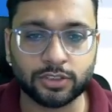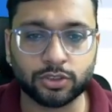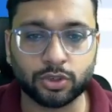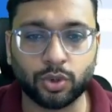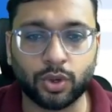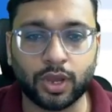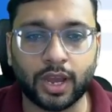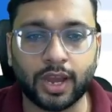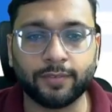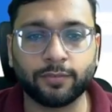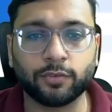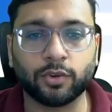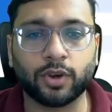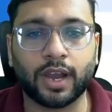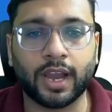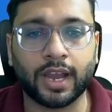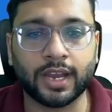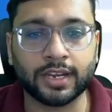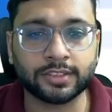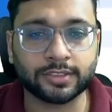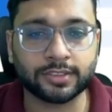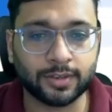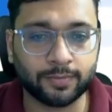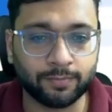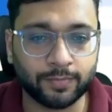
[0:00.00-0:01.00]
so you have to
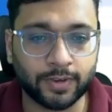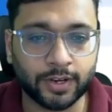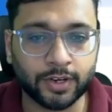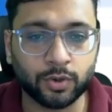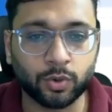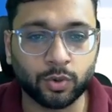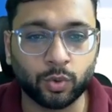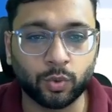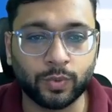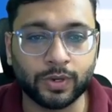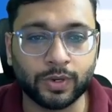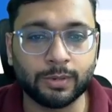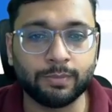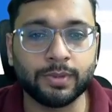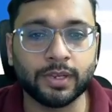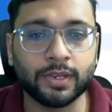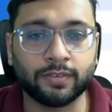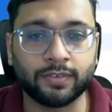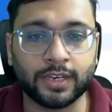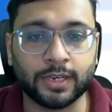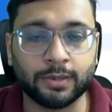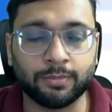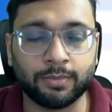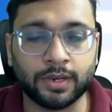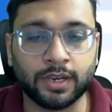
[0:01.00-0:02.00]
hire someone who will be
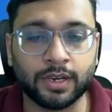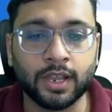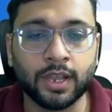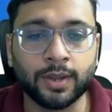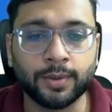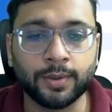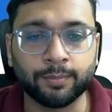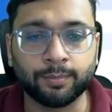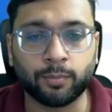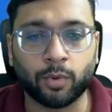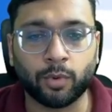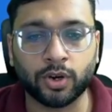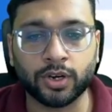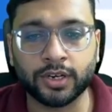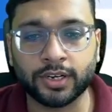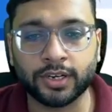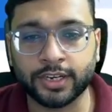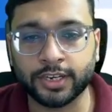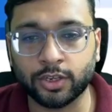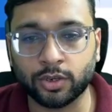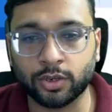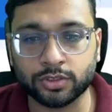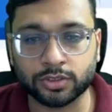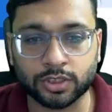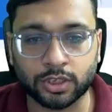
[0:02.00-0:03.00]
available
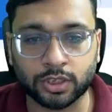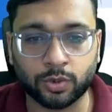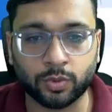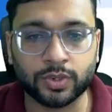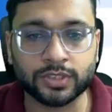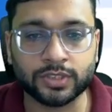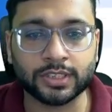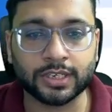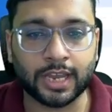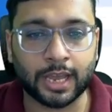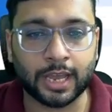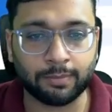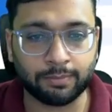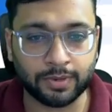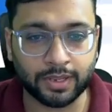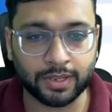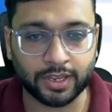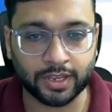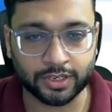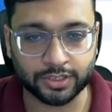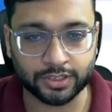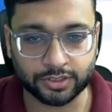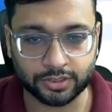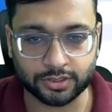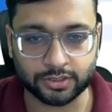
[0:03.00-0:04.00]
monitoring your servers and
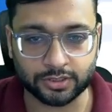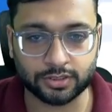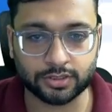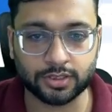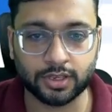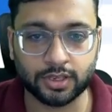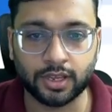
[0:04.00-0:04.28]
applications.